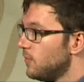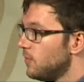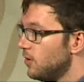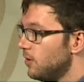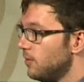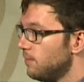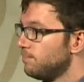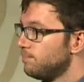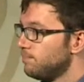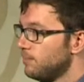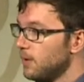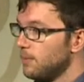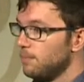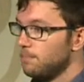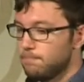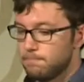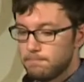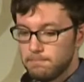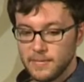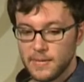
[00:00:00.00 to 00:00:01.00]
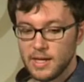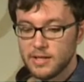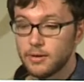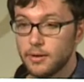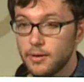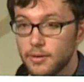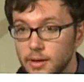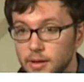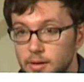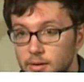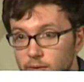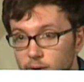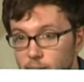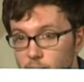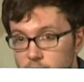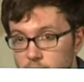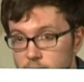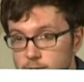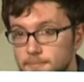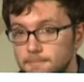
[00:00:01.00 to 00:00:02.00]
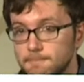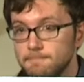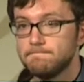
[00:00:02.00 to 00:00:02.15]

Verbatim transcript: So, yep, that's all. Thank you very much.